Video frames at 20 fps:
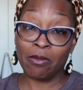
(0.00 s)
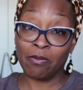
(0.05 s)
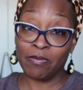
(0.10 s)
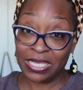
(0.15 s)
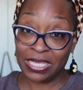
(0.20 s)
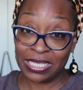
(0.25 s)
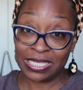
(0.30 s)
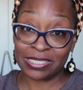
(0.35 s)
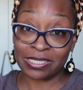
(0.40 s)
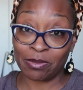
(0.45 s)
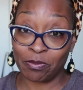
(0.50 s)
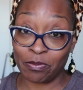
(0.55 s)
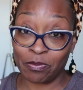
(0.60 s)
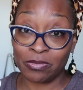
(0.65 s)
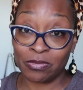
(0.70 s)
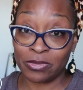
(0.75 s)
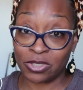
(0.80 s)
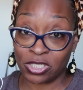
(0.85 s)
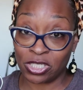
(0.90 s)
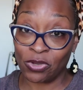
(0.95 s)
Because I'm
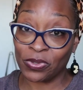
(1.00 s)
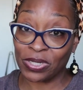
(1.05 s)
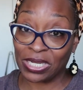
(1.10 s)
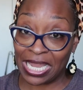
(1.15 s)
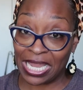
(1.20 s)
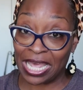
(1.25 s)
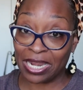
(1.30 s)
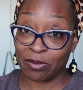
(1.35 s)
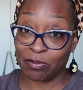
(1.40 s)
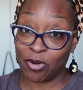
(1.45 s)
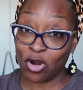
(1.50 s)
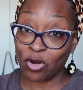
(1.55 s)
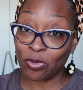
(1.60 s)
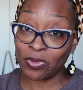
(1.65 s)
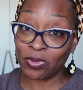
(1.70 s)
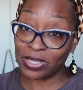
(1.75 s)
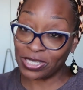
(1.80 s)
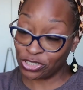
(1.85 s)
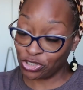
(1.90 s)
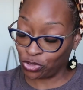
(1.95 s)
sewing a lot of
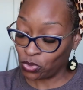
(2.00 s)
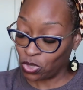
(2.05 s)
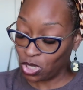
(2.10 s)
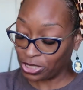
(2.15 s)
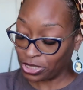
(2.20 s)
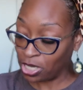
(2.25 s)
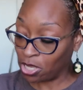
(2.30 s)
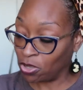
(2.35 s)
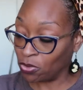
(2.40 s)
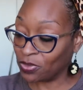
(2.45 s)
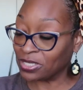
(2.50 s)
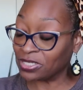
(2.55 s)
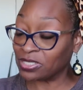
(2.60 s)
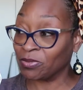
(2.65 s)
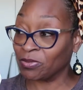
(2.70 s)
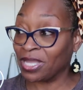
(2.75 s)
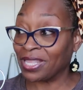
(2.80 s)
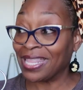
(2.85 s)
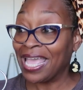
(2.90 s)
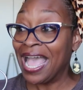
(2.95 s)
purple, as you all know,
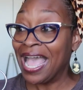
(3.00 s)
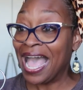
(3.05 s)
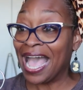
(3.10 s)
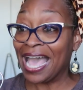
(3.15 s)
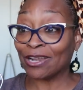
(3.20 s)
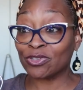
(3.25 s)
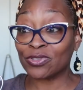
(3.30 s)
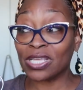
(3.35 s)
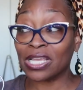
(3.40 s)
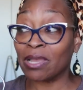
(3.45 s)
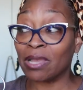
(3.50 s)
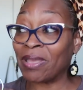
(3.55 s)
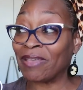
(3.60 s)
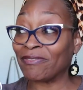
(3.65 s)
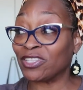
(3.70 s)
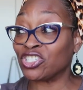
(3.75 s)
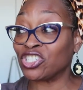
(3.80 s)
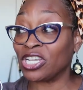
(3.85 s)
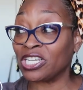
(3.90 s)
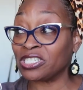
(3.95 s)
this month, I don't think I'm going
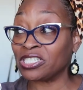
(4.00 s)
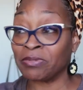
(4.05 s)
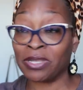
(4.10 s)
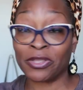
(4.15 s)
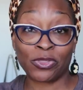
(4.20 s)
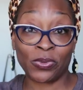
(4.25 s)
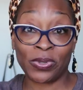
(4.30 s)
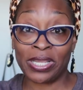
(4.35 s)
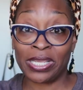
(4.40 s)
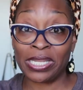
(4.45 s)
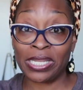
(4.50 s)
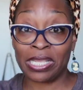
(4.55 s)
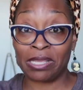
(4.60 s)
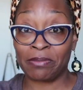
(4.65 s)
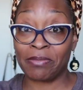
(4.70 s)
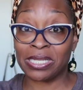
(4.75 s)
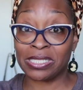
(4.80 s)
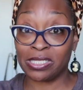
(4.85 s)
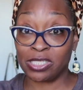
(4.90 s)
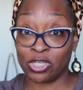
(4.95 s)
to have to change my thread
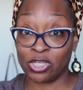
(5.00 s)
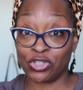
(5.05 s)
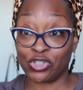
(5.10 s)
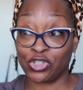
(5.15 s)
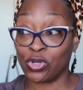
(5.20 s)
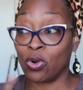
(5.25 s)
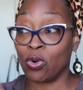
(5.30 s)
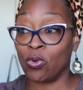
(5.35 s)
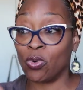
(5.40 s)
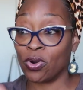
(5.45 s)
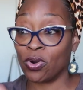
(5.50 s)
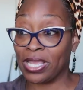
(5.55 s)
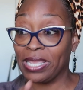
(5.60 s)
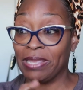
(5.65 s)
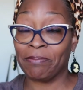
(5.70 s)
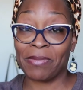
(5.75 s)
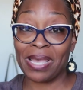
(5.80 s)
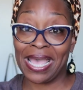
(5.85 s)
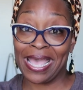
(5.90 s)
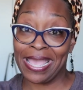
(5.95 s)
in my serger or
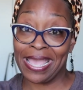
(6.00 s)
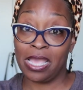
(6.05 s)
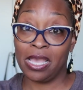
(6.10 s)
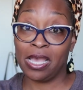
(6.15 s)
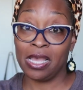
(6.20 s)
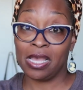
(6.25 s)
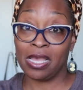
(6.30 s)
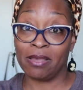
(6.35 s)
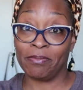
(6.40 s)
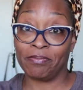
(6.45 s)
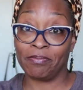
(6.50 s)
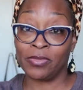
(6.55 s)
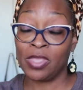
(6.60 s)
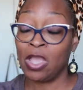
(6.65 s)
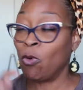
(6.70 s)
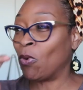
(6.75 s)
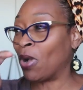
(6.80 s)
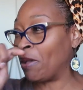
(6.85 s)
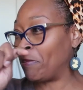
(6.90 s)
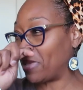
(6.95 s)
in my,
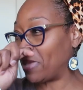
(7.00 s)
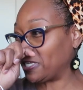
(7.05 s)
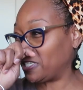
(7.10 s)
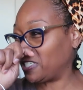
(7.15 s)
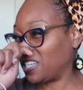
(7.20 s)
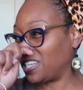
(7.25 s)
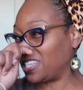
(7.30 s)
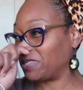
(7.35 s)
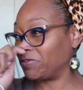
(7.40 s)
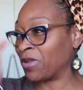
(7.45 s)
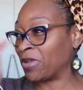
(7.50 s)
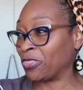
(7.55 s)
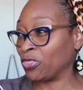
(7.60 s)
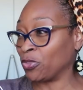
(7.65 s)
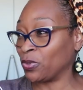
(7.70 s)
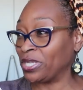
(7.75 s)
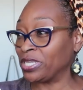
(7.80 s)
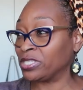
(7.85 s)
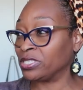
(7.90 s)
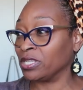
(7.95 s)
I might change my
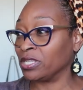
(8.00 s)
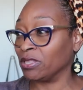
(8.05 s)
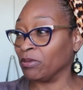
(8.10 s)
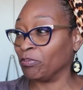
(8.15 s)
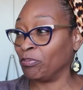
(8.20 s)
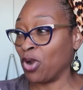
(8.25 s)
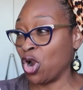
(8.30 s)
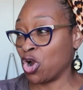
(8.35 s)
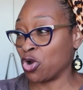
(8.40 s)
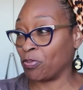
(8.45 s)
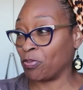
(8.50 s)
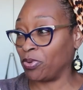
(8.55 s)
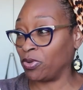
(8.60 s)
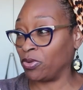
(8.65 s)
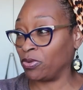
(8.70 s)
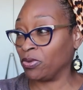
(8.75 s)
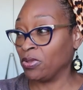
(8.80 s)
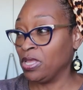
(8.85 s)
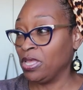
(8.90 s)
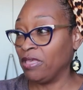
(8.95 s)
thread to the
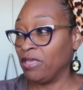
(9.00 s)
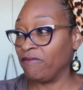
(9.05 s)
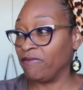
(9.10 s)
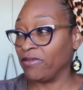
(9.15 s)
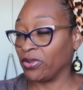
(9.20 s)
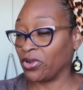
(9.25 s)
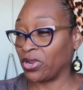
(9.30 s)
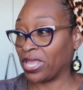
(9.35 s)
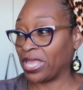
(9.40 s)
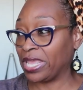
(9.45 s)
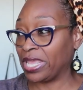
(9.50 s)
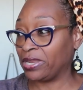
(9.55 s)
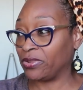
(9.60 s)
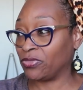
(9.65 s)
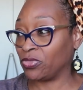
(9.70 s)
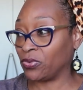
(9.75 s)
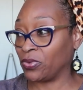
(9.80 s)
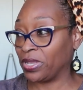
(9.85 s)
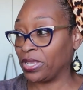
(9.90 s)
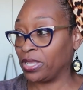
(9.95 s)
purple
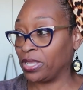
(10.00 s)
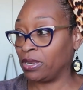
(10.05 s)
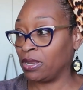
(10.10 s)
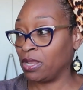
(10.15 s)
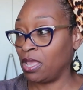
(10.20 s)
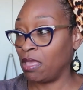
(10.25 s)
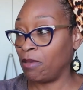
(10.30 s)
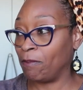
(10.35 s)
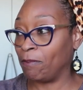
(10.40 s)
variegated thread.